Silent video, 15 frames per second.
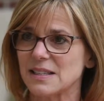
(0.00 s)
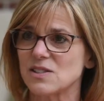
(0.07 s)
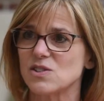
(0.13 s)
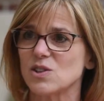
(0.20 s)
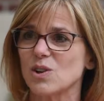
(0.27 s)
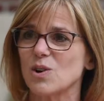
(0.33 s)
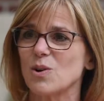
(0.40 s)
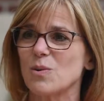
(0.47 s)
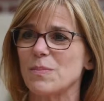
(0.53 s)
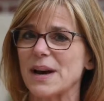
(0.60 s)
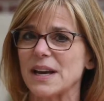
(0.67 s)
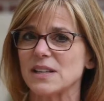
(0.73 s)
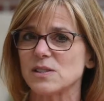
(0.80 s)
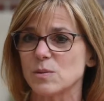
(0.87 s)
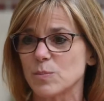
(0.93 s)
And so
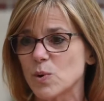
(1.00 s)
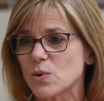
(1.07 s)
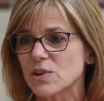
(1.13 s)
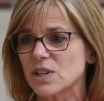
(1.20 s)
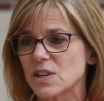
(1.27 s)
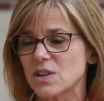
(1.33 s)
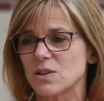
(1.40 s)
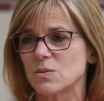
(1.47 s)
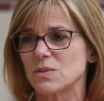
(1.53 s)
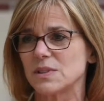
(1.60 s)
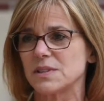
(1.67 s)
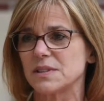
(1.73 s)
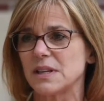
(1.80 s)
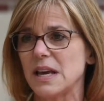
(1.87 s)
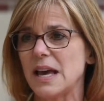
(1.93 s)
by supporting her
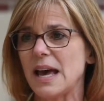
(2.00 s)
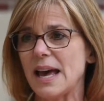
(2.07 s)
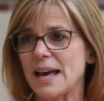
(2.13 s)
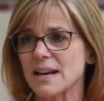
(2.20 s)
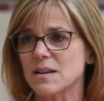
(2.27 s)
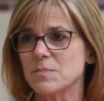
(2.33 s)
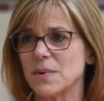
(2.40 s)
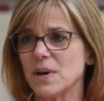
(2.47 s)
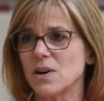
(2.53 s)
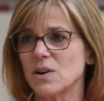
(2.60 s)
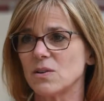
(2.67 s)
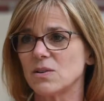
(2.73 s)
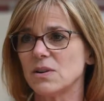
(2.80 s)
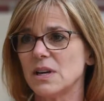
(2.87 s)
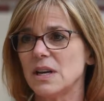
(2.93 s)
with
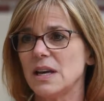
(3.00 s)
ECMO,